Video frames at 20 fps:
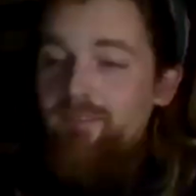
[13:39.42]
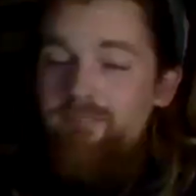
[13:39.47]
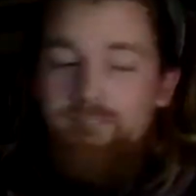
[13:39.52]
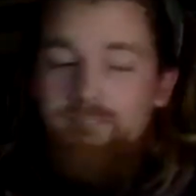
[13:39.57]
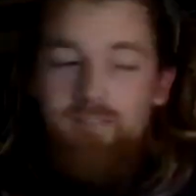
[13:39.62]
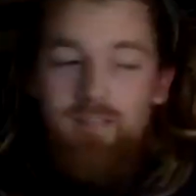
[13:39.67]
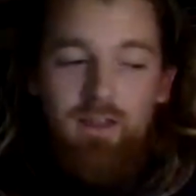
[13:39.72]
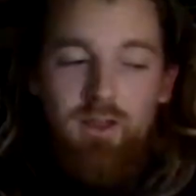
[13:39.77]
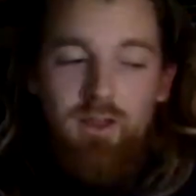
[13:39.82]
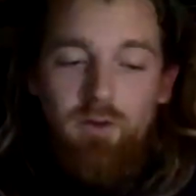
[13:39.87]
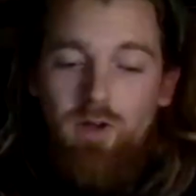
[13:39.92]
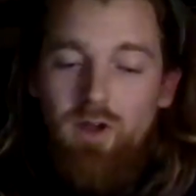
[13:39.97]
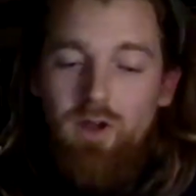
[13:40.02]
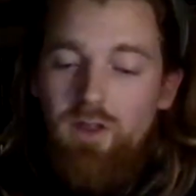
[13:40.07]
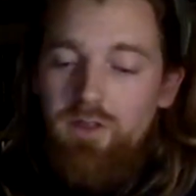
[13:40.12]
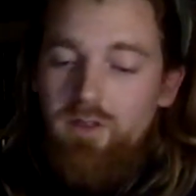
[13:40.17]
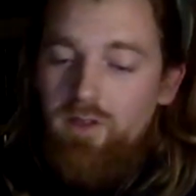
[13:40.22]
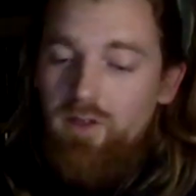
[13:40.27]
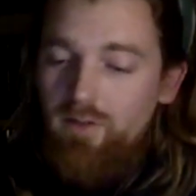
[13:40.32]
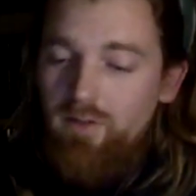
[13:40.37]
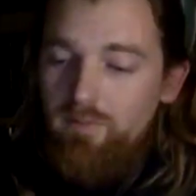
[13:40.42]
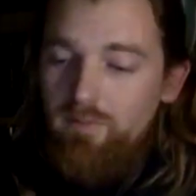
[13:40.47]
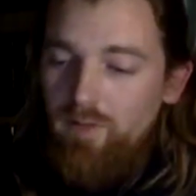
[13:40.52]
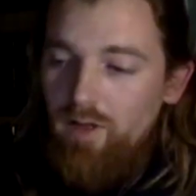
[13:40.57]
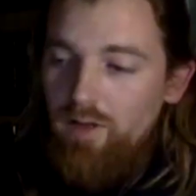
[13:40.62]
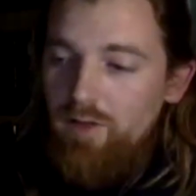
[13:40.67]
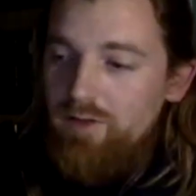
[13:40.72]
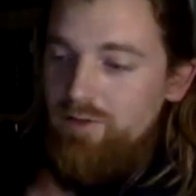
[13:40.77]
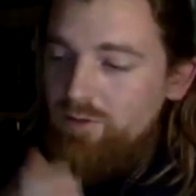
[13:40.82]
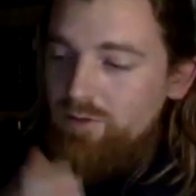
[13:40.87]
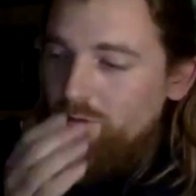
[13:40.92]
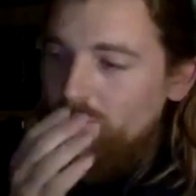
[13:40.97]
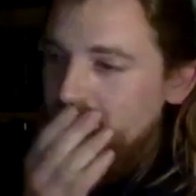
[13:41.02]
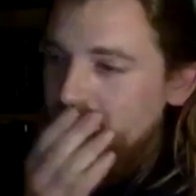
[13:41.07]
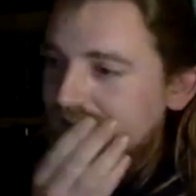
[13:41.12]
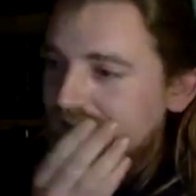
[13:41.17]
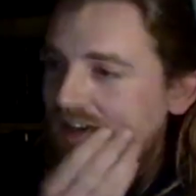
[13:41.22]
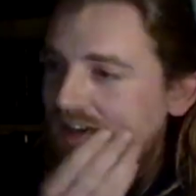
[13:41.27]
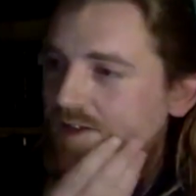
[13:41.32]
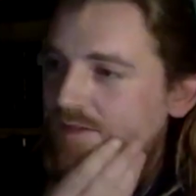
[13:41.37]
And there were other other stories
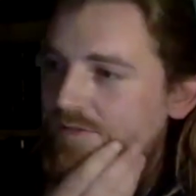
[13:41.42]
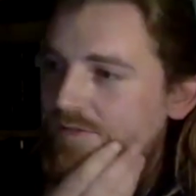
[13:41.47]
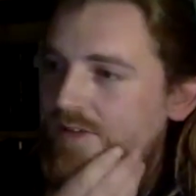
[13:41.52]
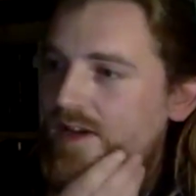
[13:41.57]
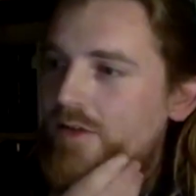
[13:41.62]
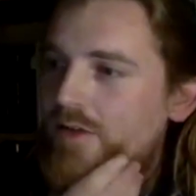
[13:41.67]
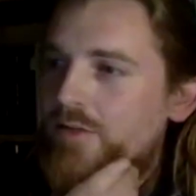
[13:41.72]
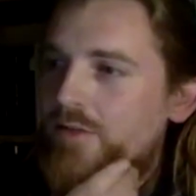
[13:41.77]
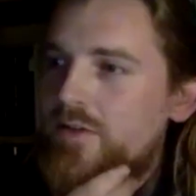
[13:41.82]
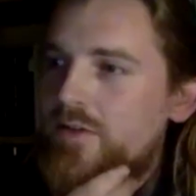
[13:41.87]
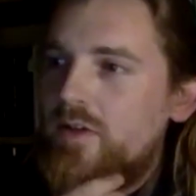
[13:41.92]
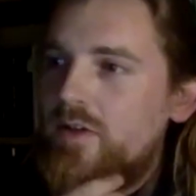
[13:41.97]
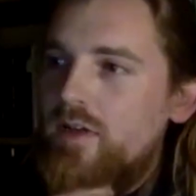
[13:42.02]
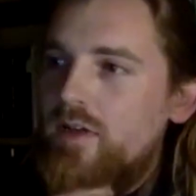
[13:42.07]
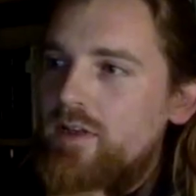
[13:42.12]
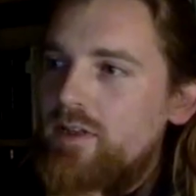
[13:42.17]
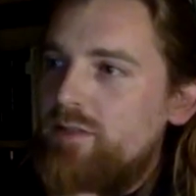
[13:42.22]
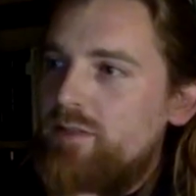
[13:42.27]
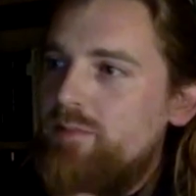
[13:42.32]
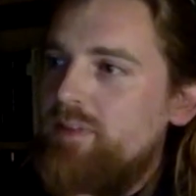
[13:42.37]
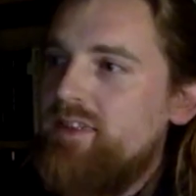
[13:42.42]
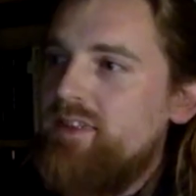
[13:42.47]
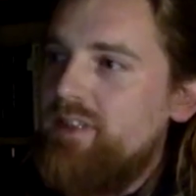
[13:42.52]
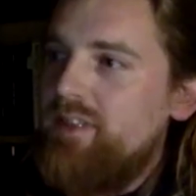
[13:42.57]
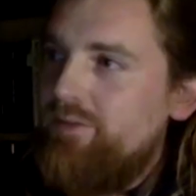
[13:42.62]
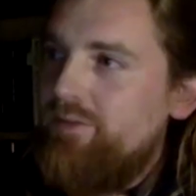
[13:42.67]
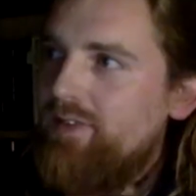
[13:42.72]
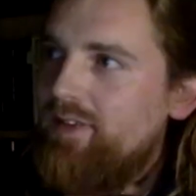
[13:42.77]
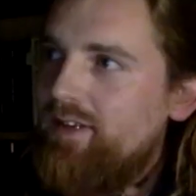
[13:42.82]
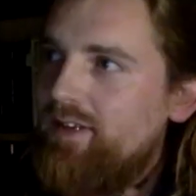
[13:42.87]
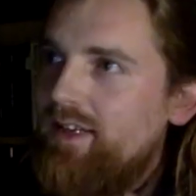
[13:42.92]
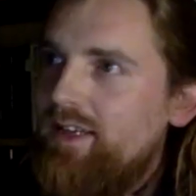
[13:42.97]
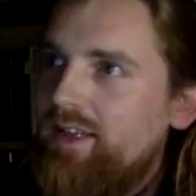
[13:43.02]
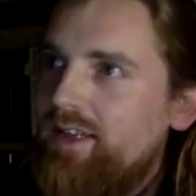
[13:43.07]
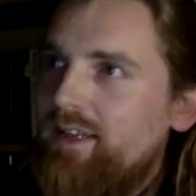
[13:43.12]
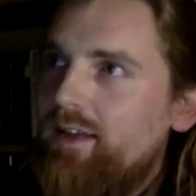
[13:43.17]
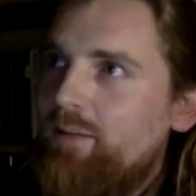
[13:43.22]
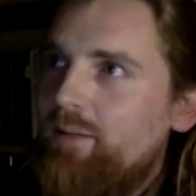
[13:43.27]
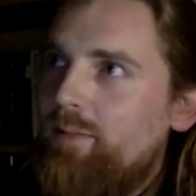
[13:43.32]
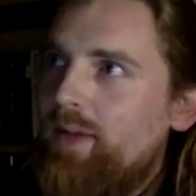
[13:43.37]
that I found
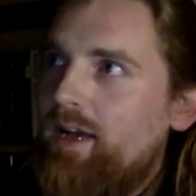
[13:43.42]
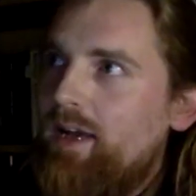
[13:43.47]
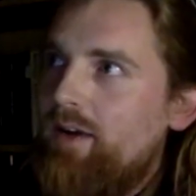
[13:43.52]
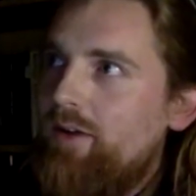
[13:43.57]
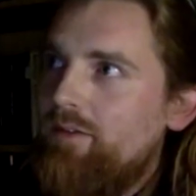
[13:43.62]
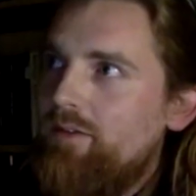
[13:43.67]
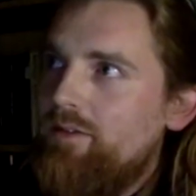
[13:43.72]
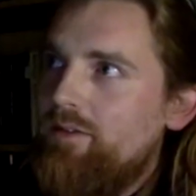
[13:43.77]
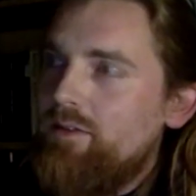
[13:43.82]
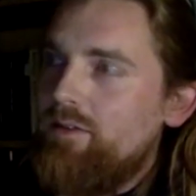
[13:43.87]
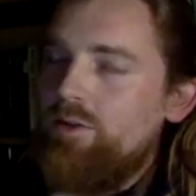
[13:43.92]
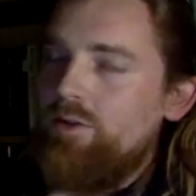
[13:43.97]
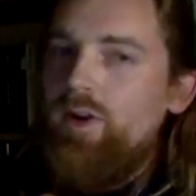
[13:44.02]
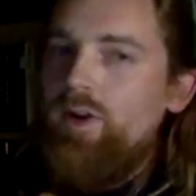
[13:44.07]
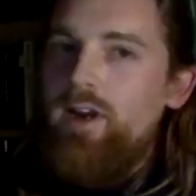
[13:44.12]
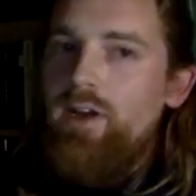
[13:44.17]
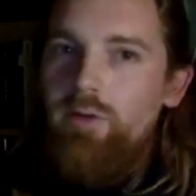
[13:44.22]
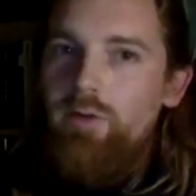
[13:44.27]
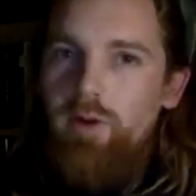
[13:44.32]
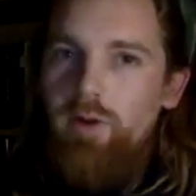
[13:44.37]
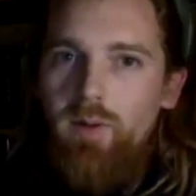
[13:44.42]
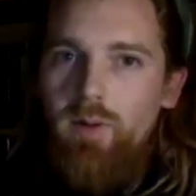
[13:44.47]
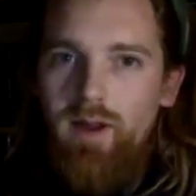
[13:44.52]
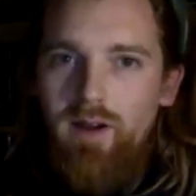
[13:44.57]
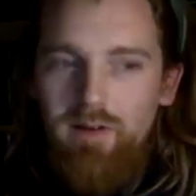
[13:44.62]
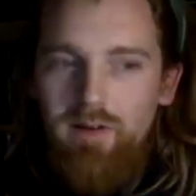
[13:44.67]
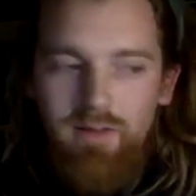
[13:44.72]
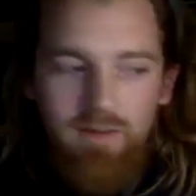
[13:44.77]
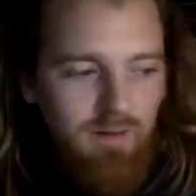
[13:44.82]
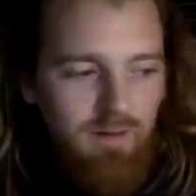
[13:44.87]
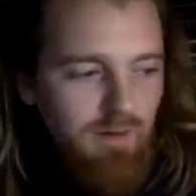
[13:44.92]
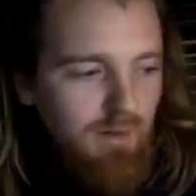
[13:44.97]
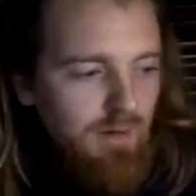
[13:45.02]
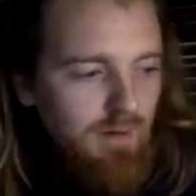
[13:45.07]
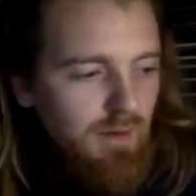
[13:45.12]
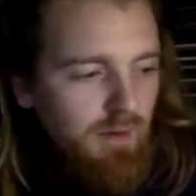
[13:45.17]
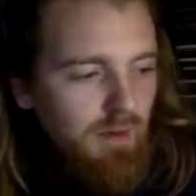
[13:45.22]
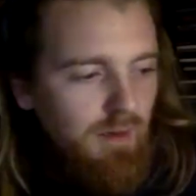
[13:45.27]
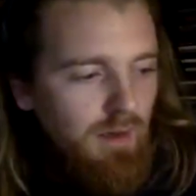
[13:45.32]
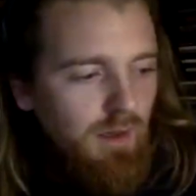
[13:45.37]
specifically about Craig Rhiwarth,
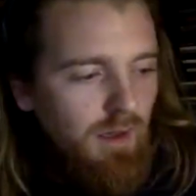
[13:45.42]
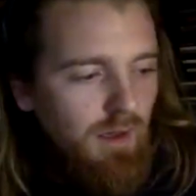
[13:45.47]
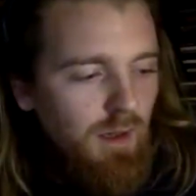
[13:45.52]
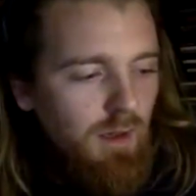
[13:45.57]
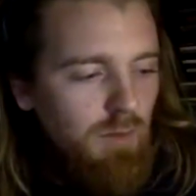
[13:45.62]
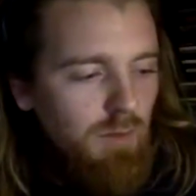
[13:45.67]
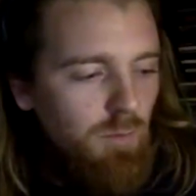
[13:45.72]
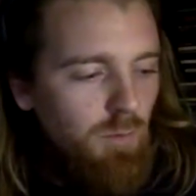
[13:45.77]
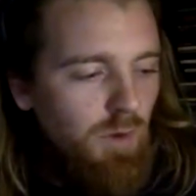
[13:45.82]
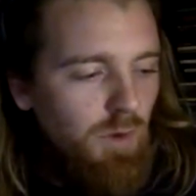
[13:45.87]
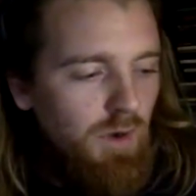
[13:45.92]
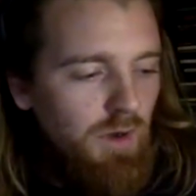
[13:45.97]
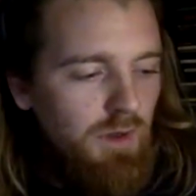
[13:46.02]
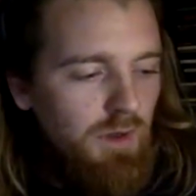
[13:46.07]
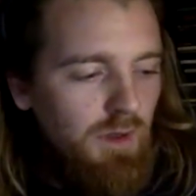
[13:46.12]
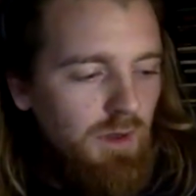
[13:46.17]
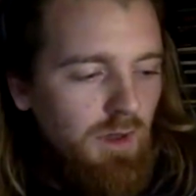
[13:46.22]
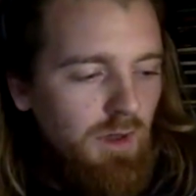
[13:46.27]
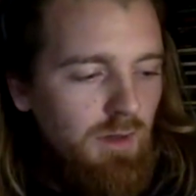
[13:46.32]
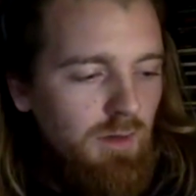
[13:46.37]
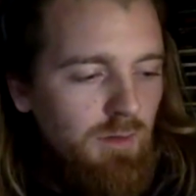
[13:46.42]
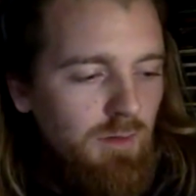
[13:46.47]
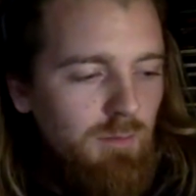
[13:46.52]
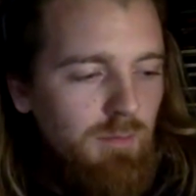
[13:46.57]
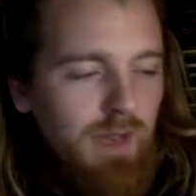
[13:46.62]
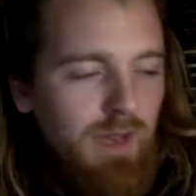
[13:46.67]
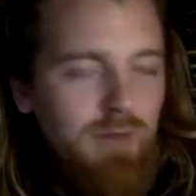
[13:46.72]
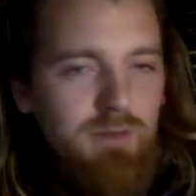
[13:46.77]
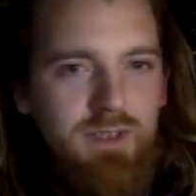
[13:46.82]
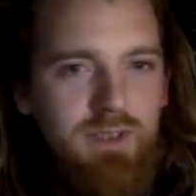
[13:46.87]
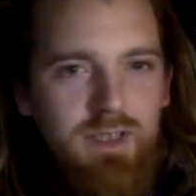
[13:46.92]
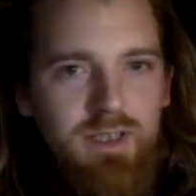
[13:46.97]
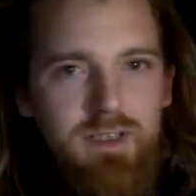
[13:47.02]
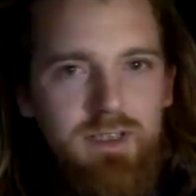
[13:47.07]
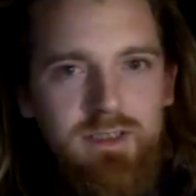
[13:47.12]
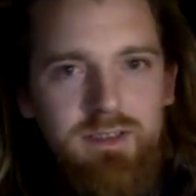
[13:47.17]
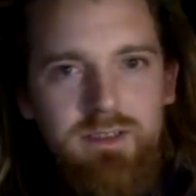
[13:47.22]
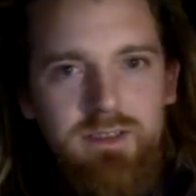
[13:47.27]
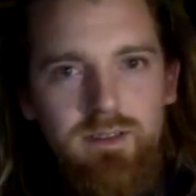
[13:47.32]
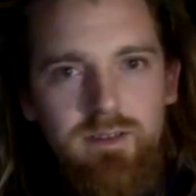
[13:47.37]
um, one of the
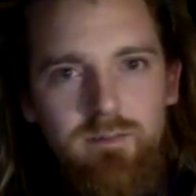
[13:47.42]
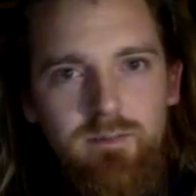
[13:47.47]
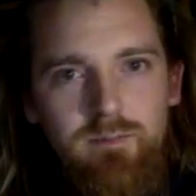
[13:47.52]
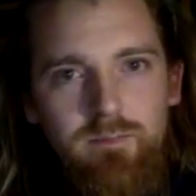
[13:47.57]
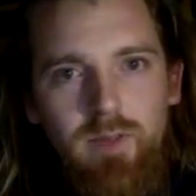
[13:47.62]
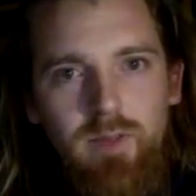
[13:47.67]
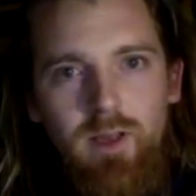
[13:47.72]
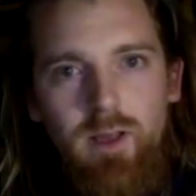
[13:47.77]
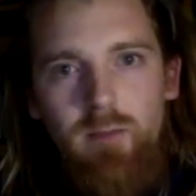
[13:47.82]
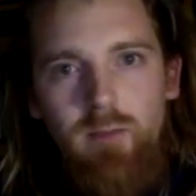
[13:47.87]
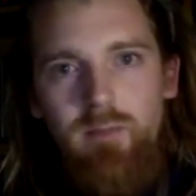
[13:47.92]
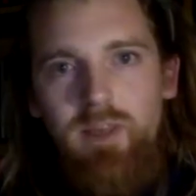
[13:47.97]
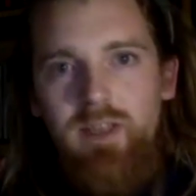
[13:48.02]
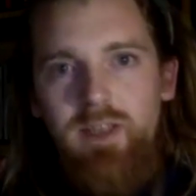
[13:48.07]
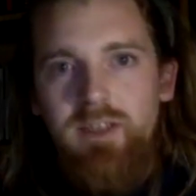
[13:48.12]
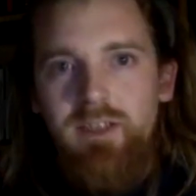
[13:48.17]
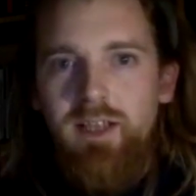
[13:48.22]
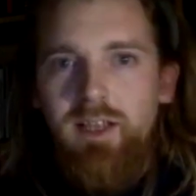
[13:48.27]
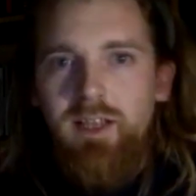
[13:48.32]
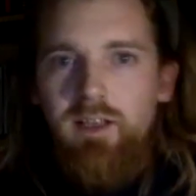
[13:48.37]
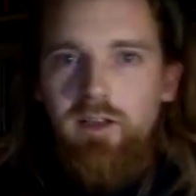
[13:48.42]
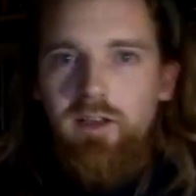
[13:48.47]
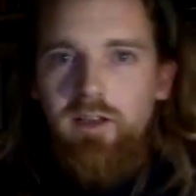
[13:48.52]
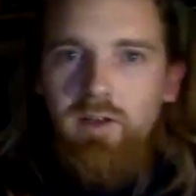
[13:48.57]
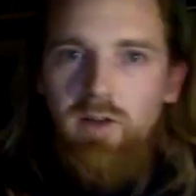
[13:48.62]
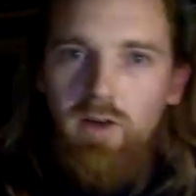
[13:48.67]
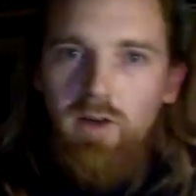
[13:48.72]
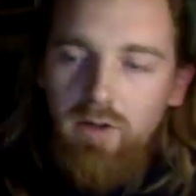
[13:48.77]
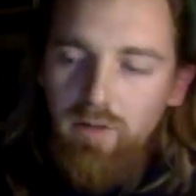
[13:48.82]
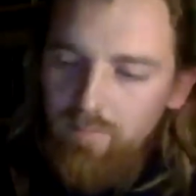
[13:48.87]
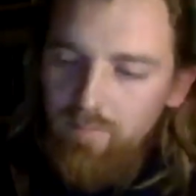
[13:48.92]
mountains um, in Llangynog,